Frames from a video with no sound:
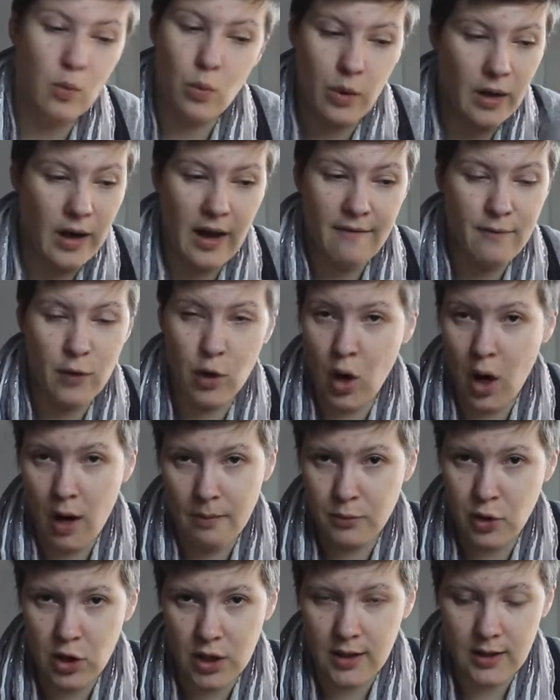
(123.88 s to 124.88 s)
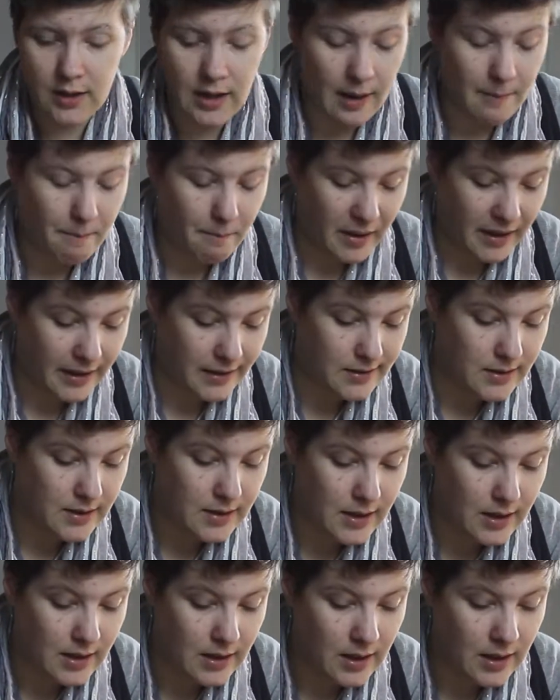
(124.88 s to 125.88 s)
whatever object I'm
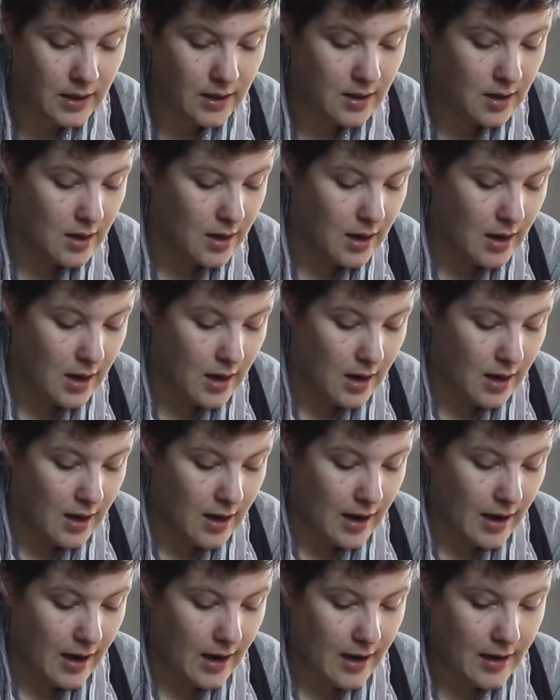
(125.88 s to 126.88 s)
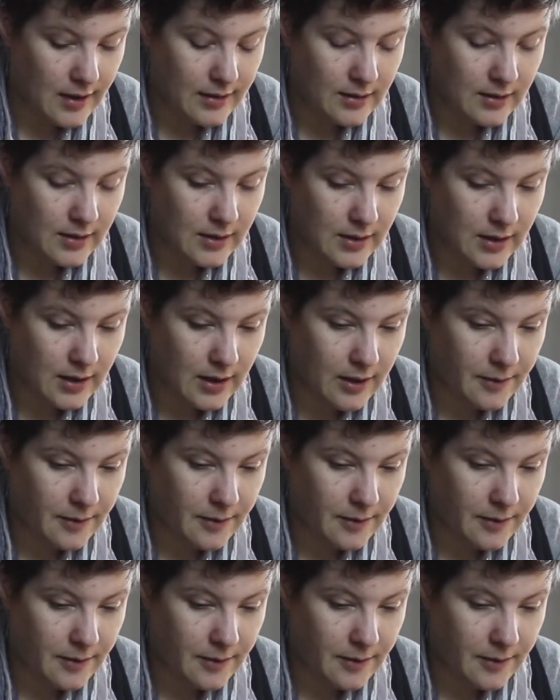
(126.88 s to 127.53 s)
painting. And